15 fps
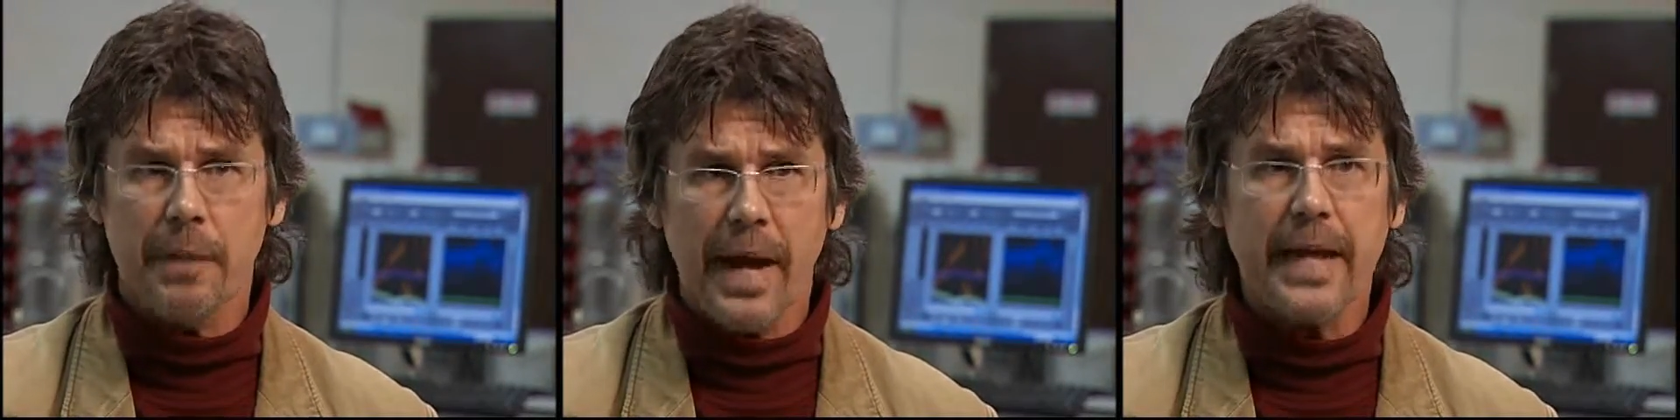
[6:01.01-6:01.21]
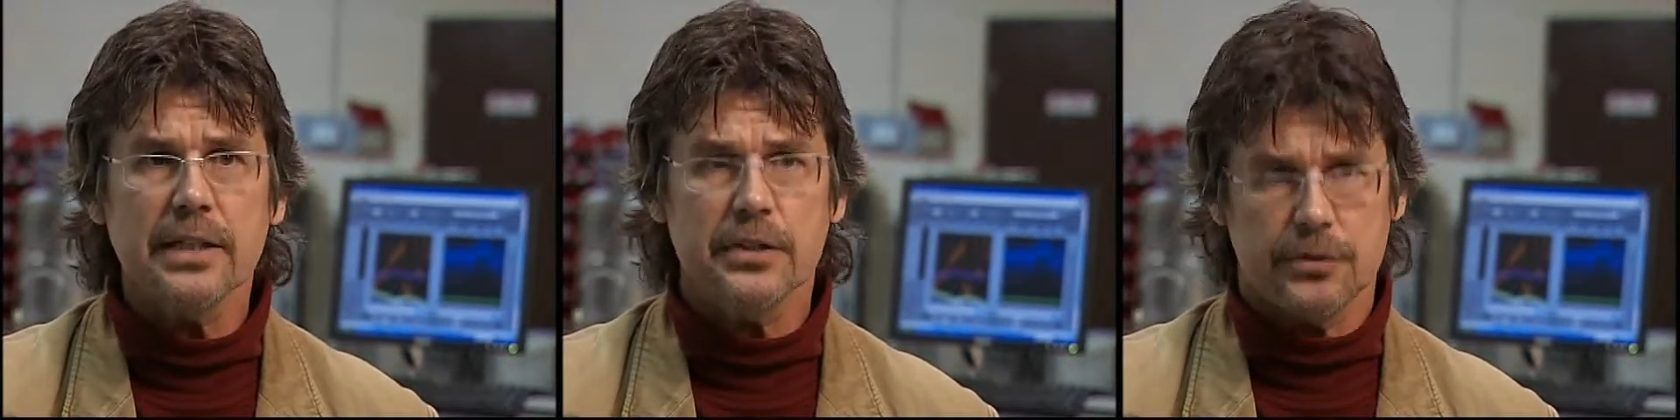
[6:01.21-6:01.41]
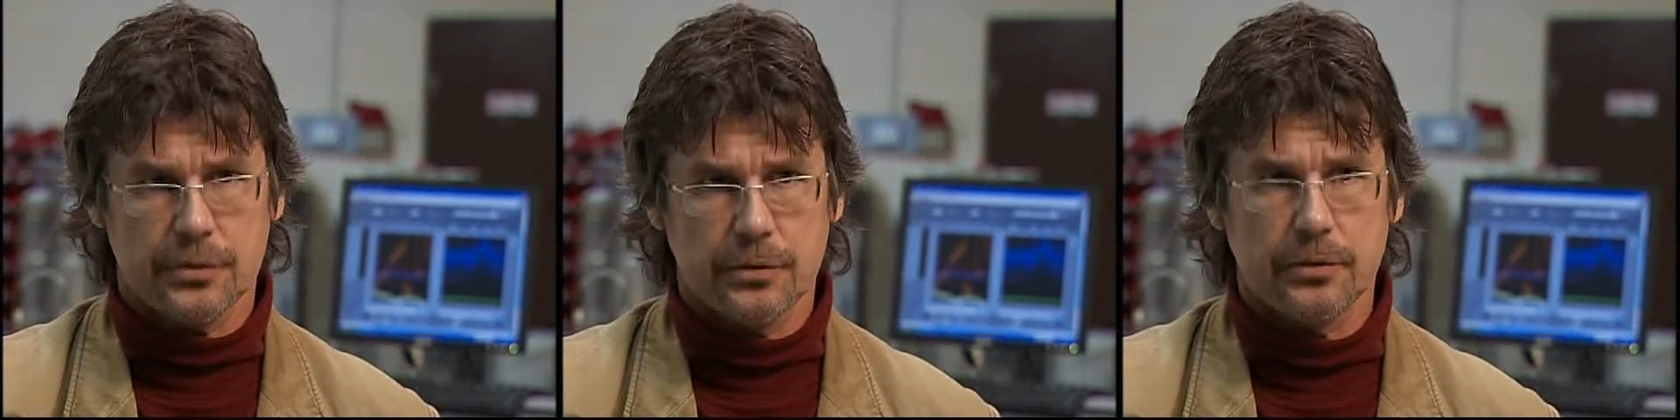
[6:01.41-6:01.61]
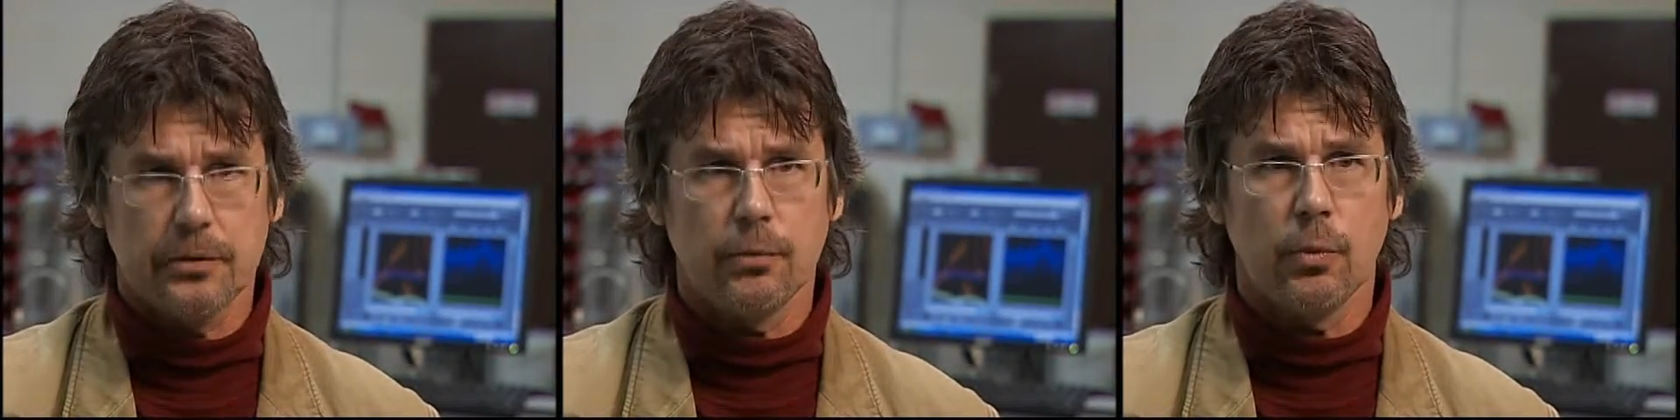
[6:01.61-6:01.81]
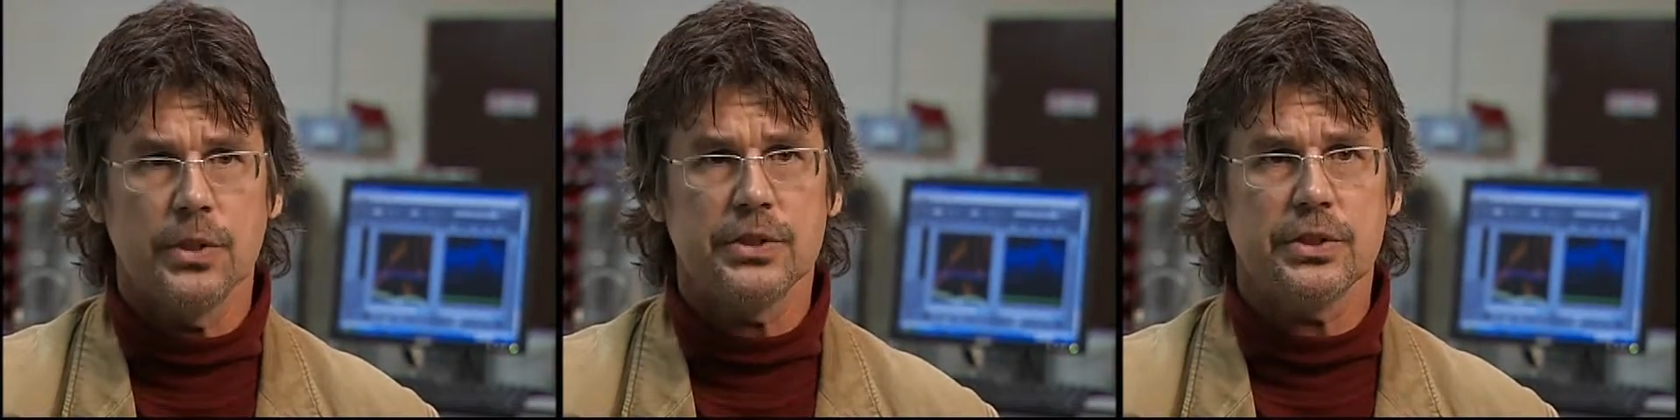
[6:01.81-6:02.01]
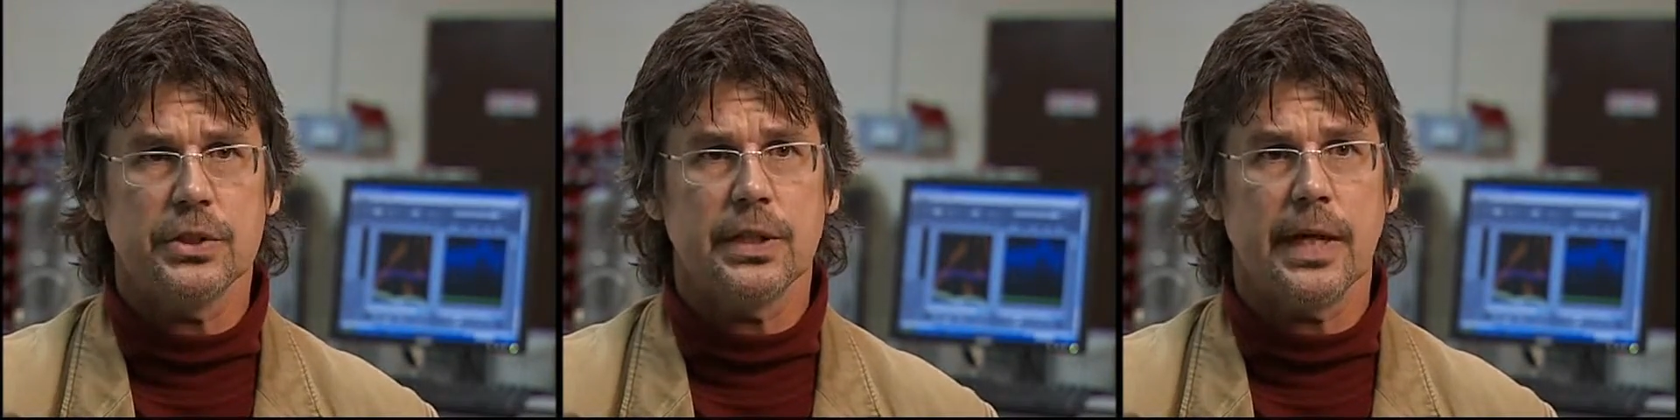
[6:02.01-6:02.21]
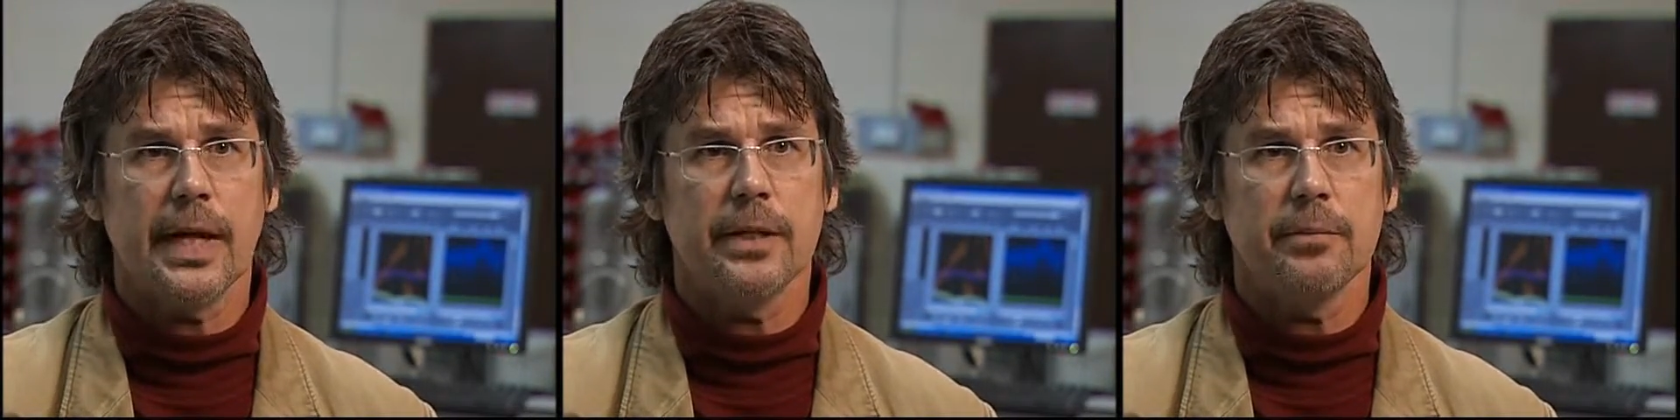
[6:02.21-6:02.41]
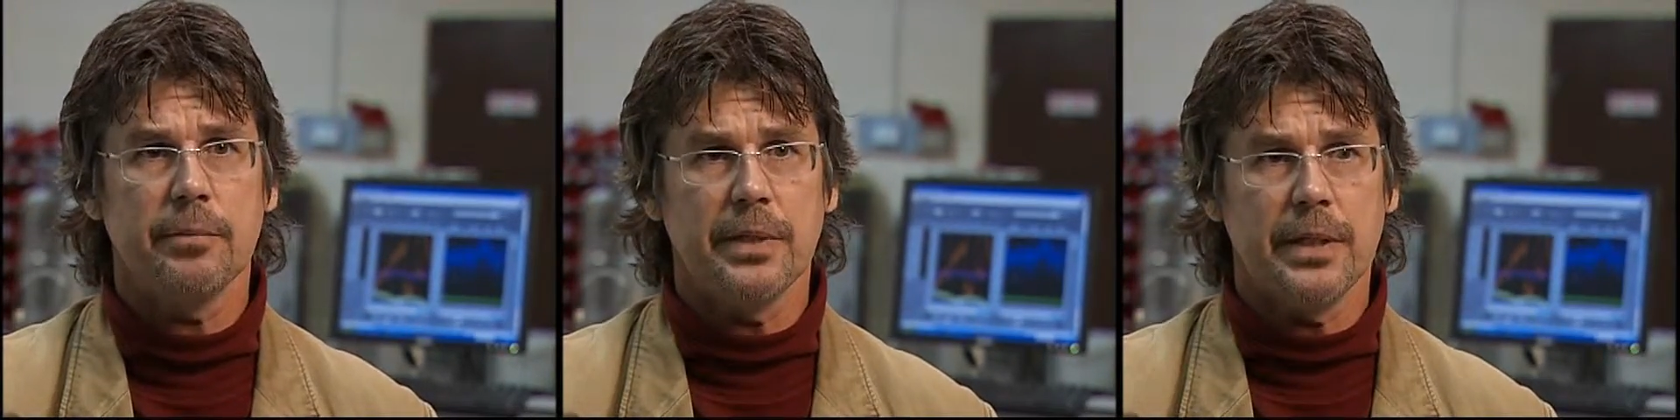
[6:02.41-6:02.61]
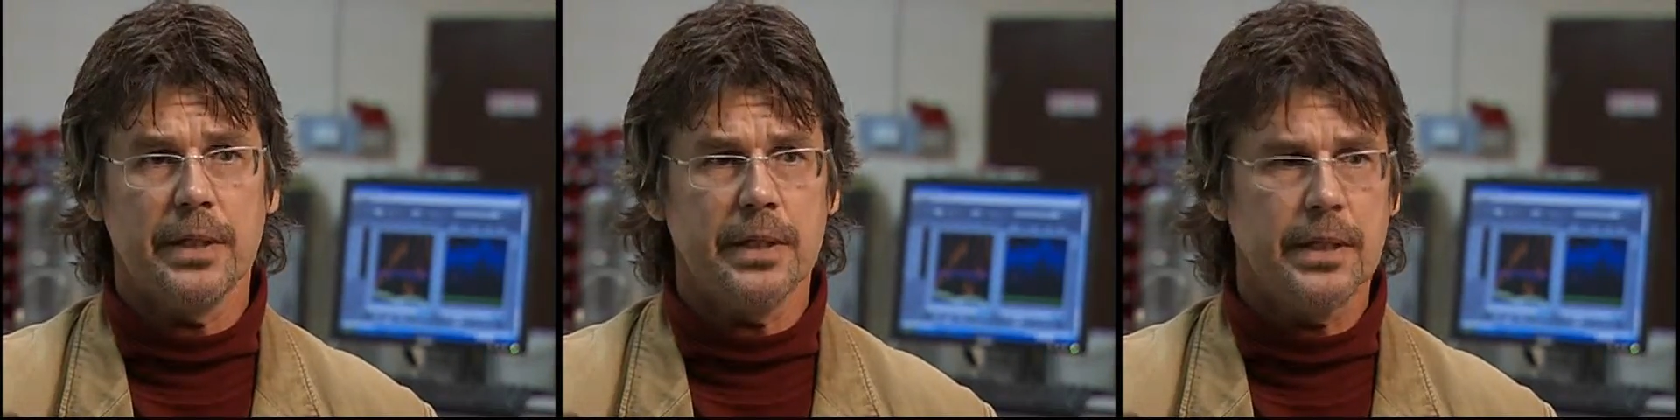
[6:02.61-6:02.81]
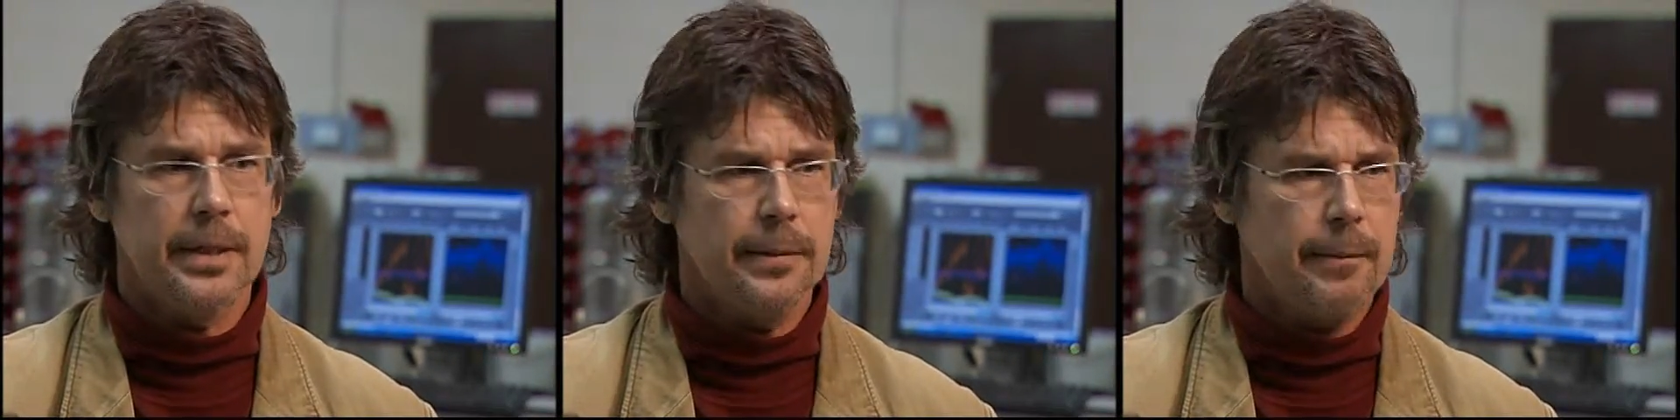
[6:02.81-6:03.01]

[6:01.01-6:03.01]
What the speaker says: magnitude, which can be